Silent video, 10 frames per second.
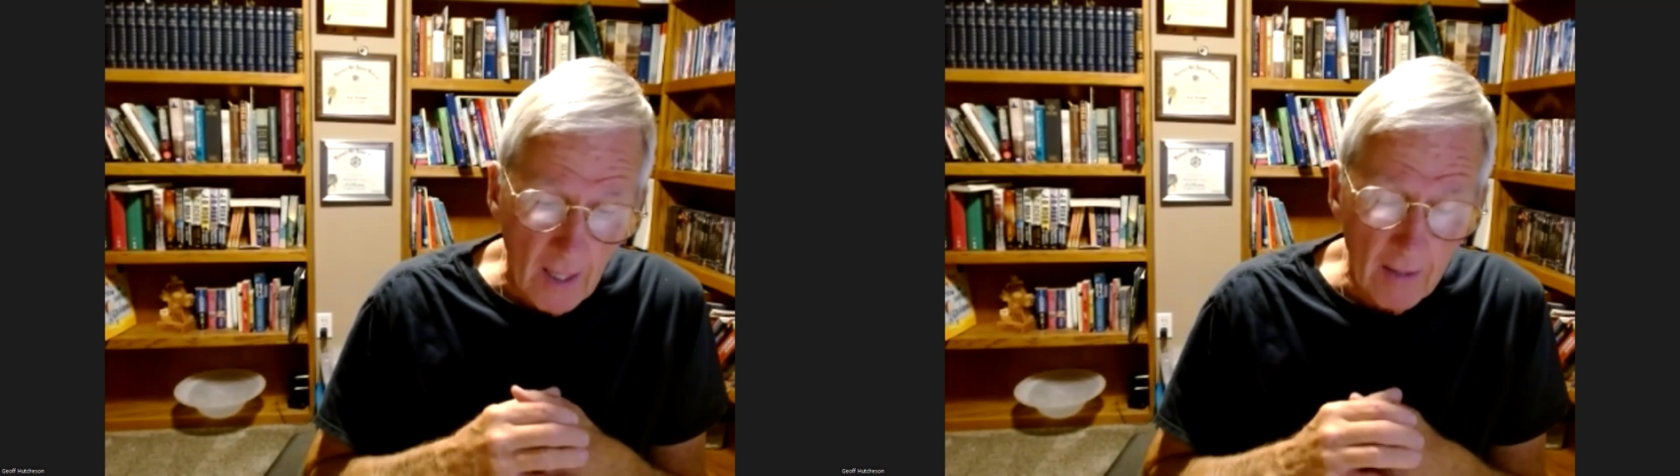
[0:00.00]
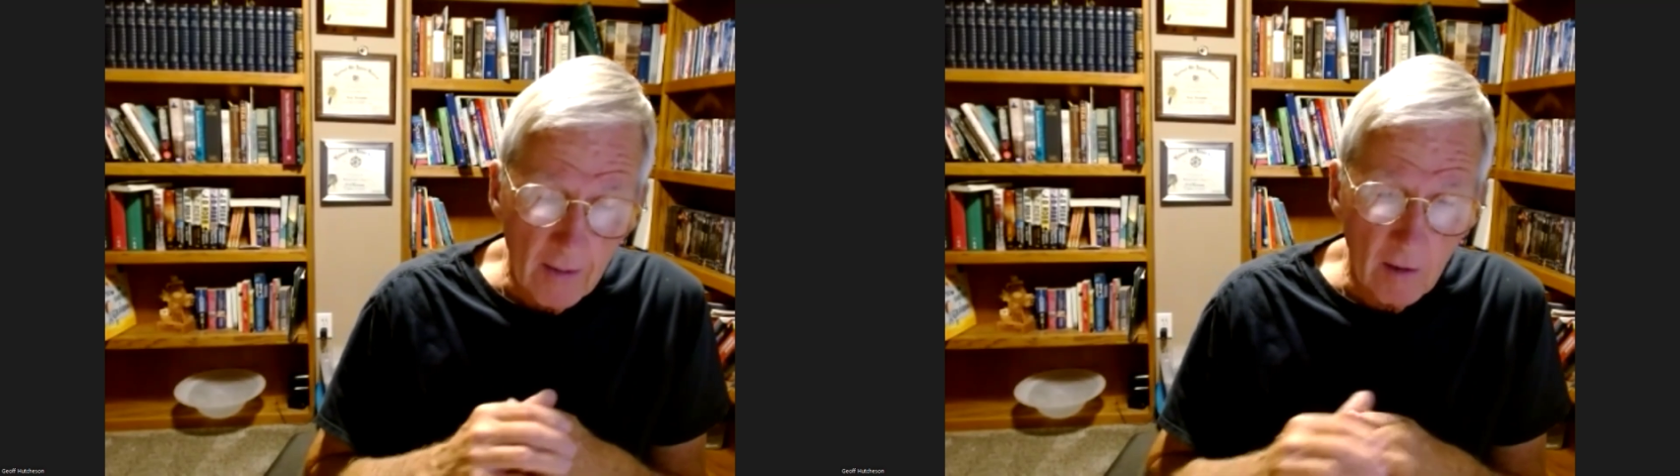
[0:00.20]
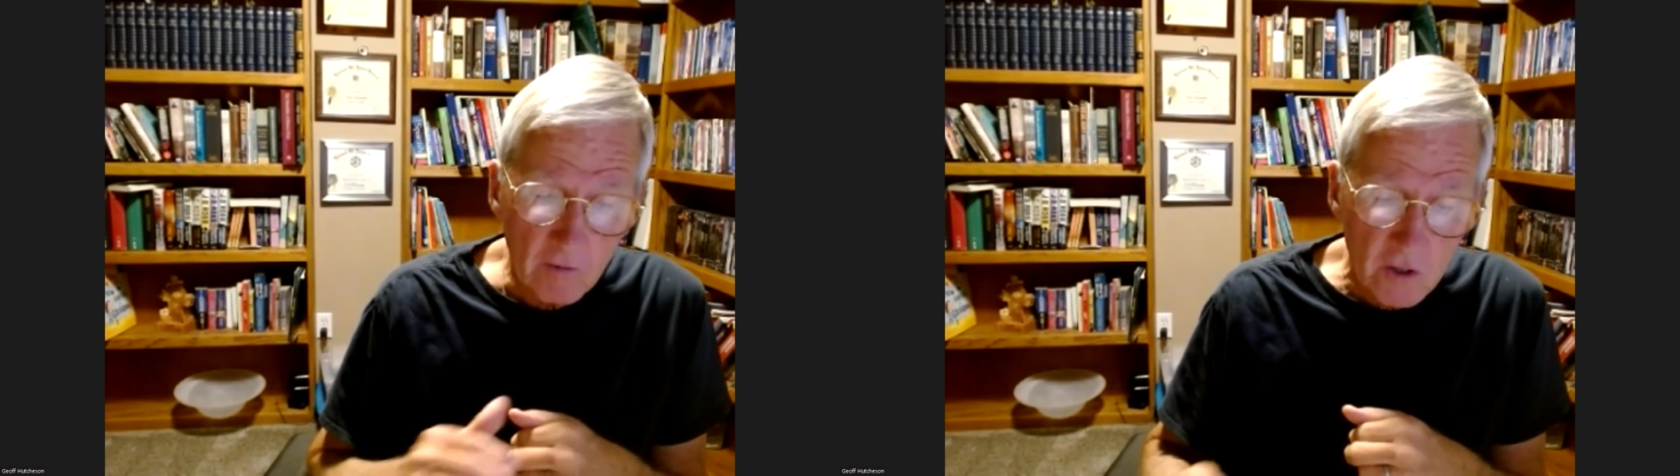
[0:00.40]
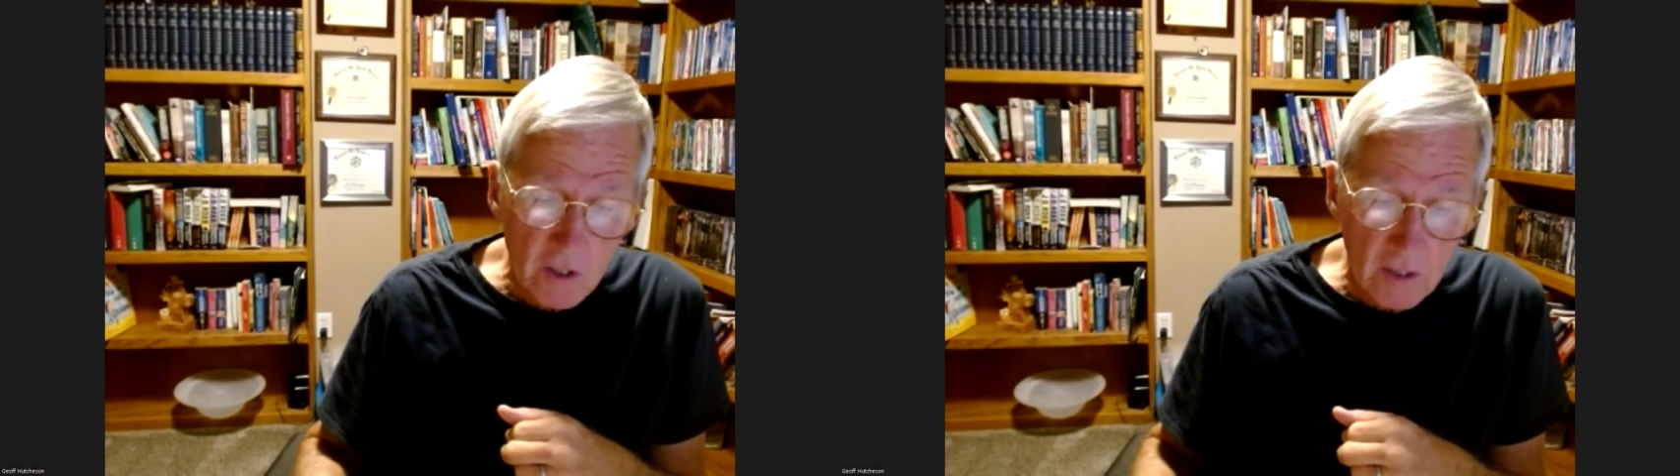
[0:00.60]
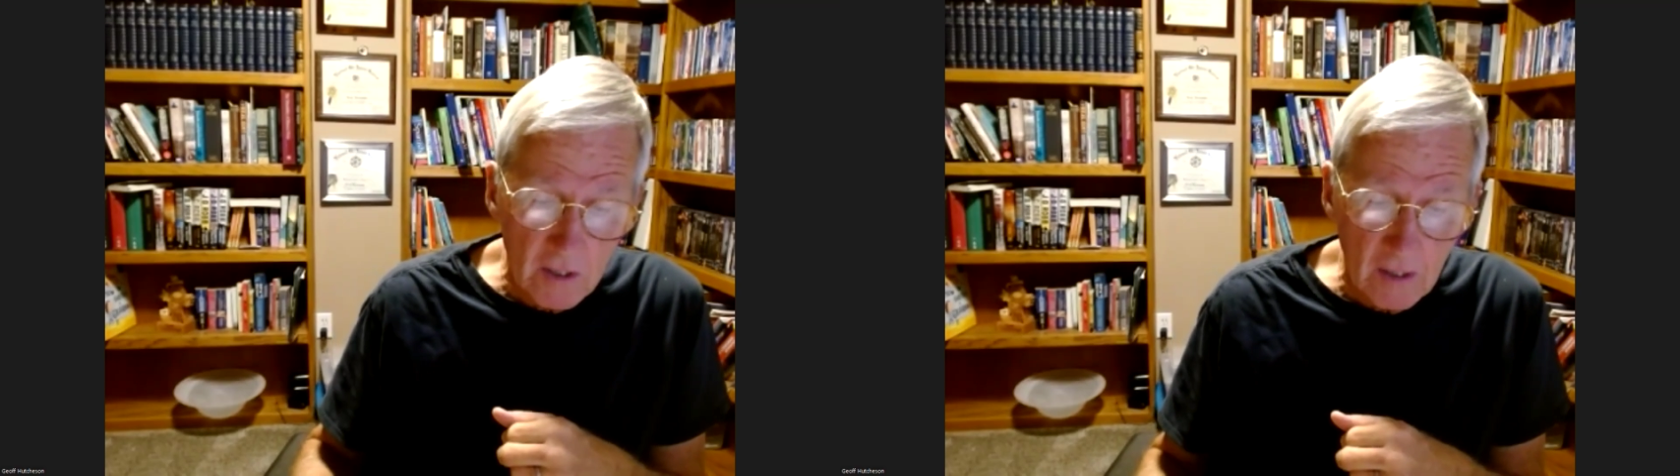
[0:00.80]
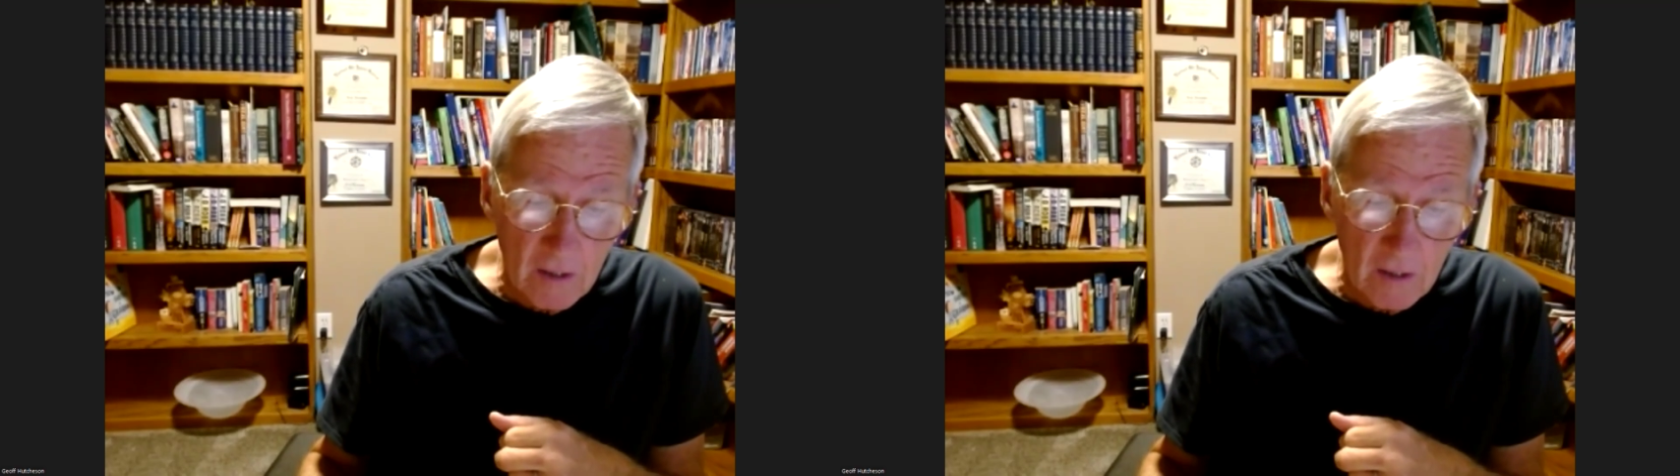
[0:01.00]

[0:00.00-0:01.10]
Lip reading: and they are seeking